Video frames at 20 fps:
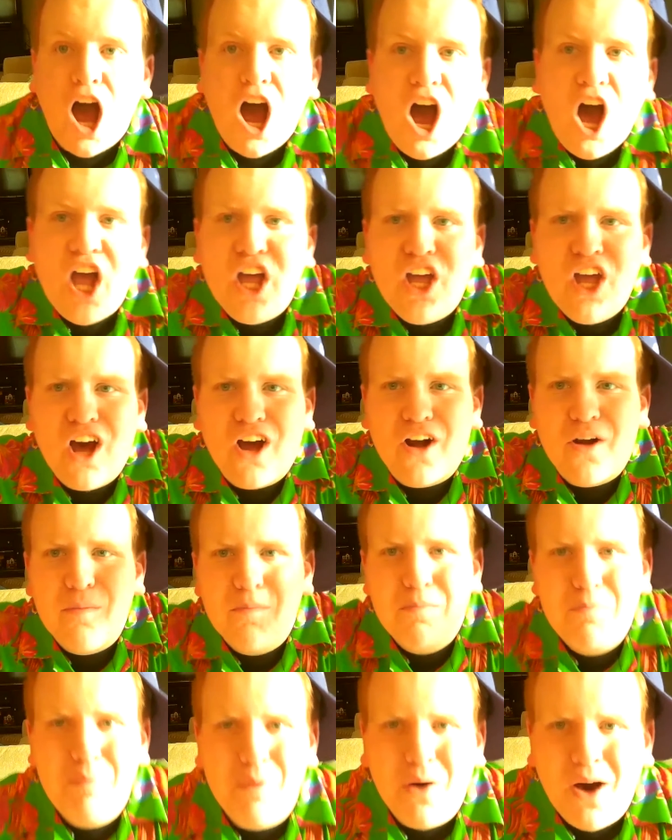I got
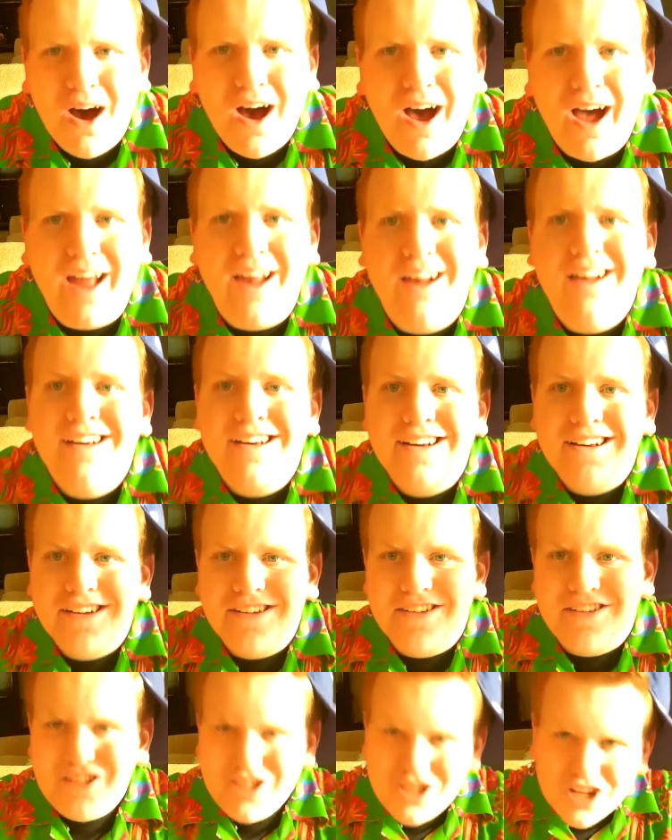a bot!
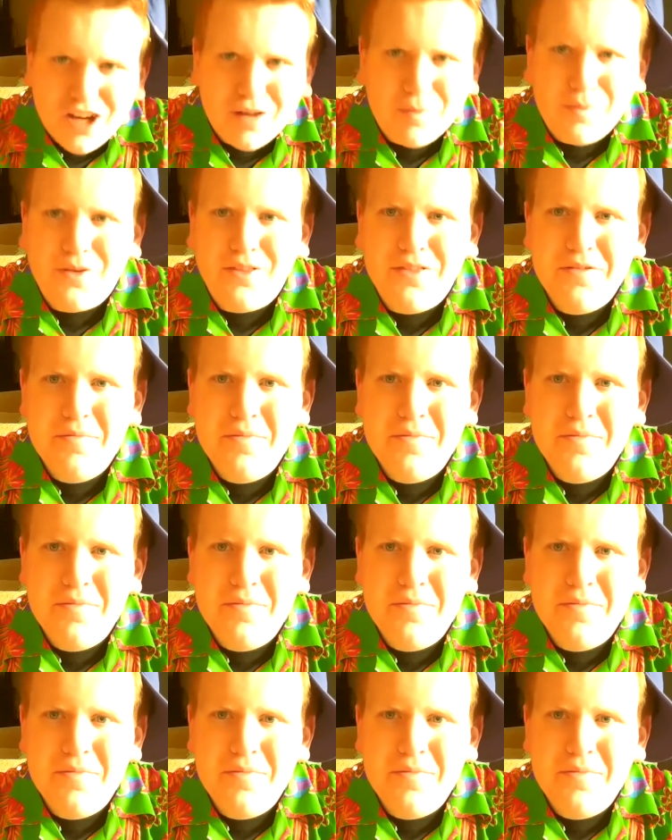Double the